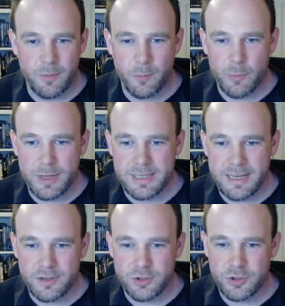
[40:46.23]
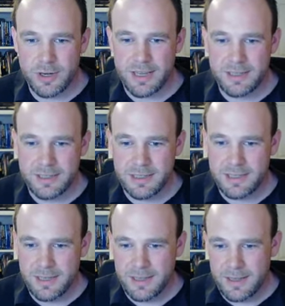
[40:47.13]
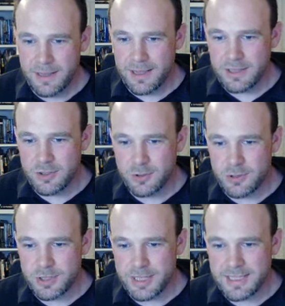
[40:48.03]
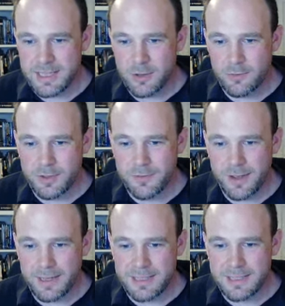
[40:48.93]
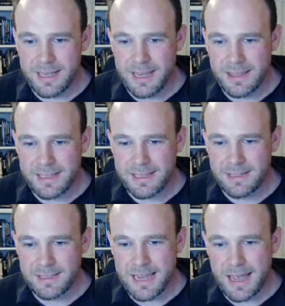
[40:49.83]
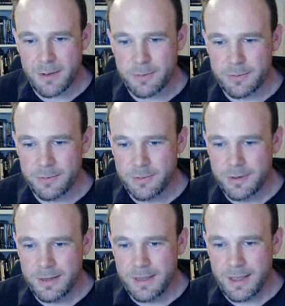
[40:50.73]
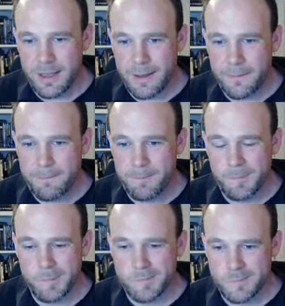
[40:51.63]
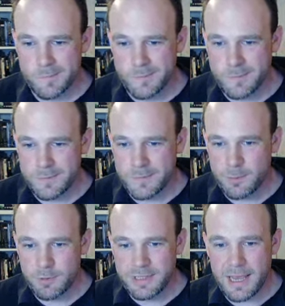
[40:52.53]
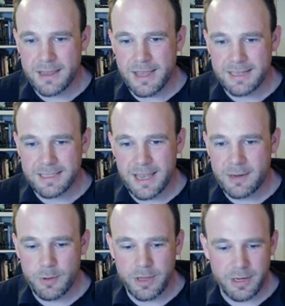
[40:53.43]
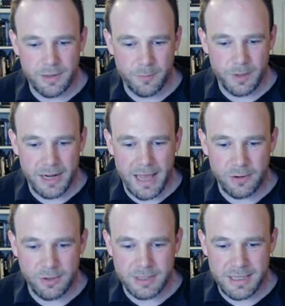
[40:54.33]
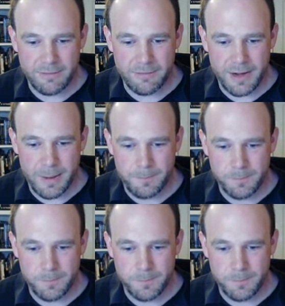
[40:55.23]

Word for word: we, we didn't try and indulge in a selfish vice in this little town. Um, we'll say that they decided we're gonna we're gonna hang on to that for now.